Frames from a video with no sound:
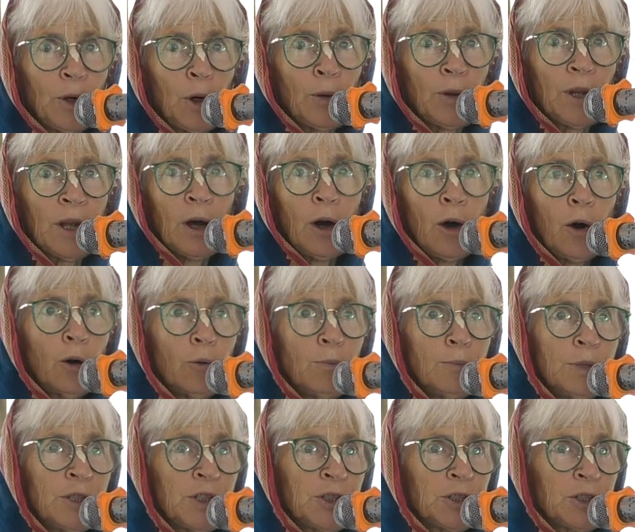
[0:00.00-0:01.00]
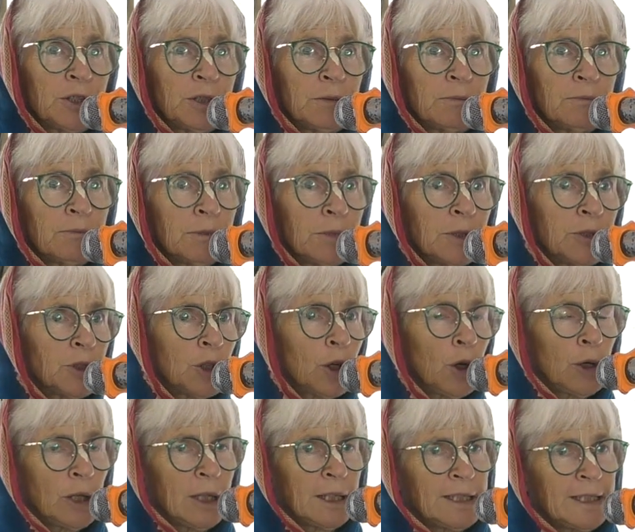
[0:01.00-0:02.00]
their whole mission
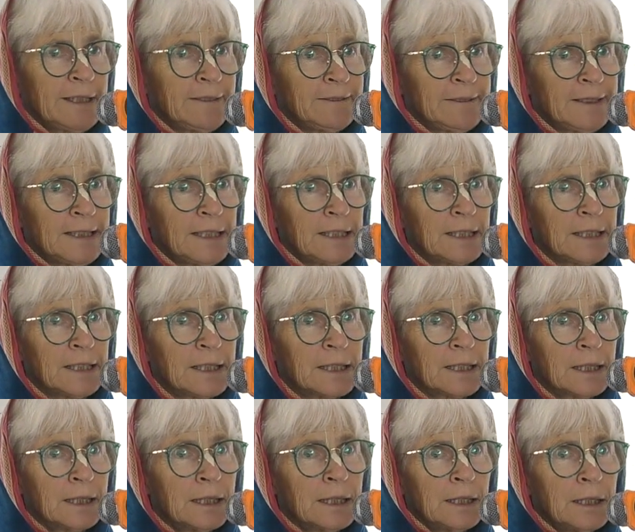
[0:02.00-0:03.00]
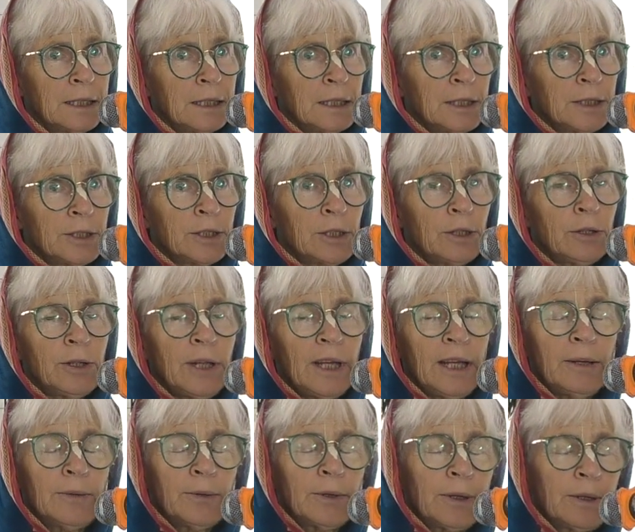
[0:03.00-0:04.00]
totally defeated. So
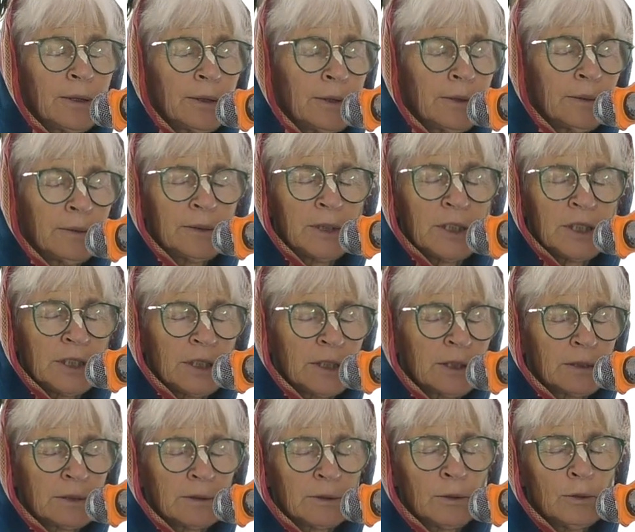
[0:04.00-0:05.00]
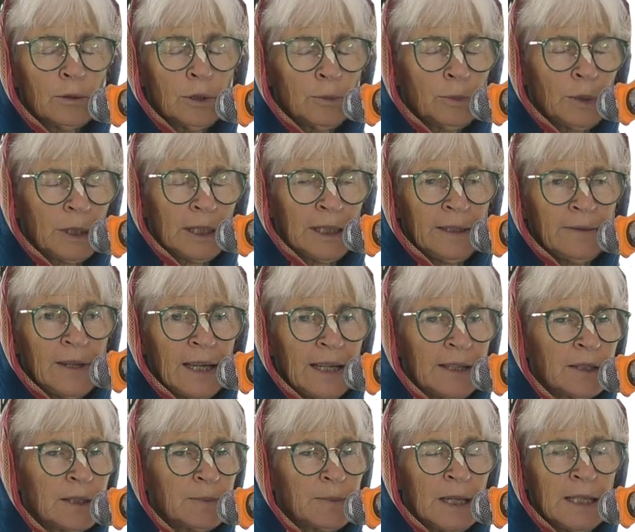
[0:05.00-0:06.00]
they were just couldn't believe,
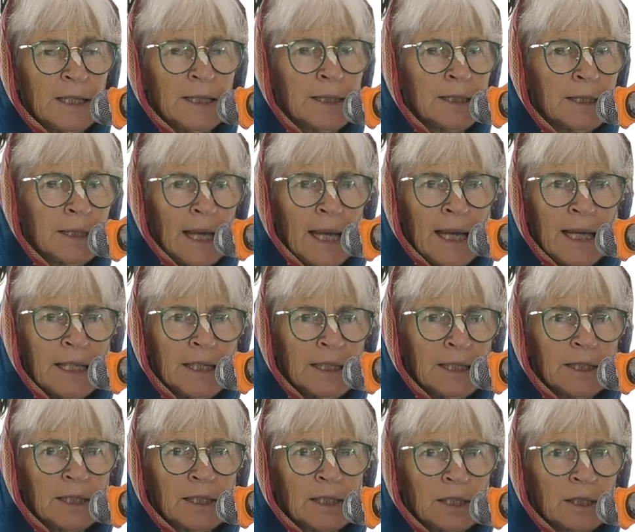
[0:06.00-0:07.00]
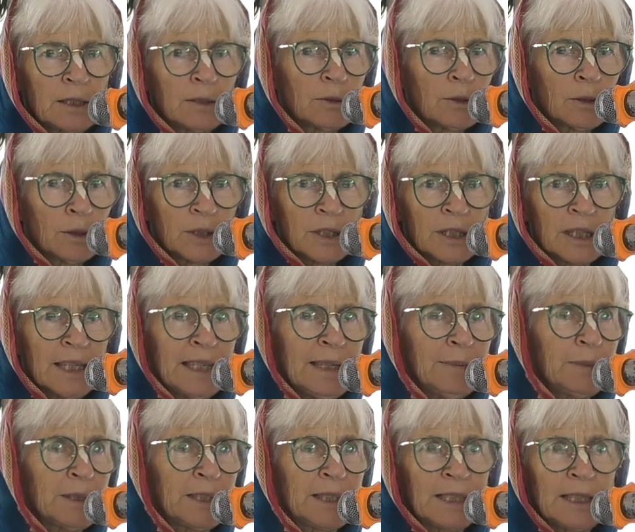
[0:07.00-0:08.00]
they'd spent days just
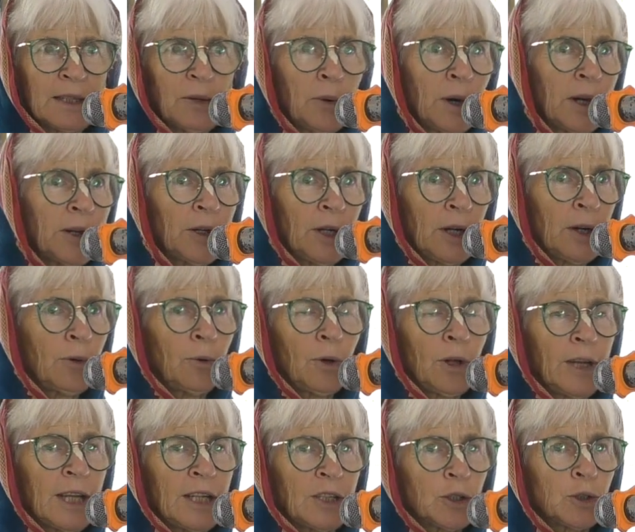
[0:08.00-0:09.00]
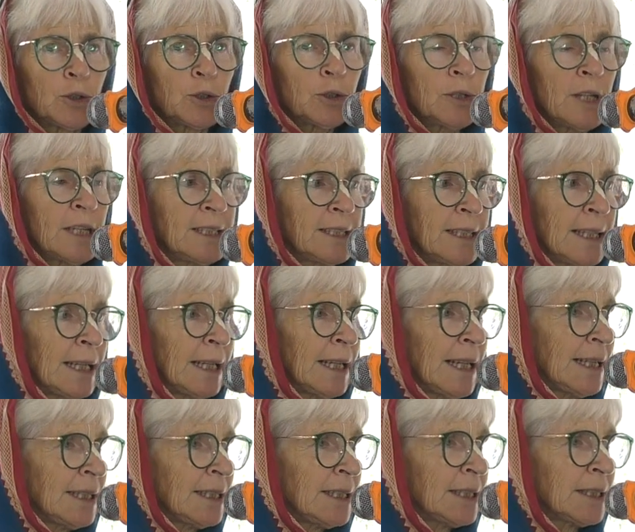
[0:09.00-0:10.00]
sleeplessly wondering what they should do. They sent
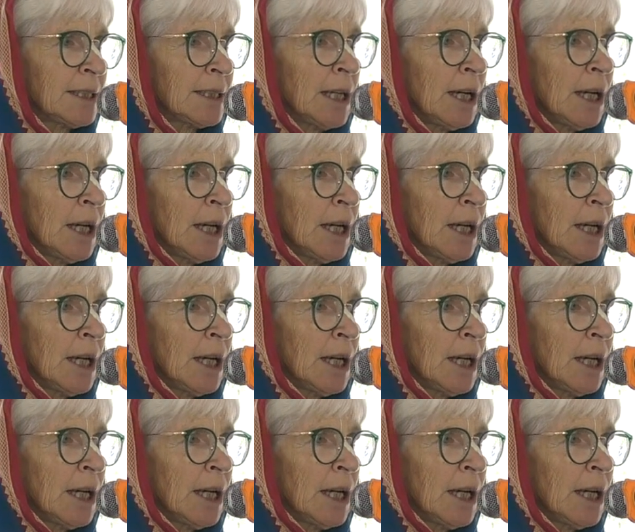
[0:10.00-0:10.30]
letters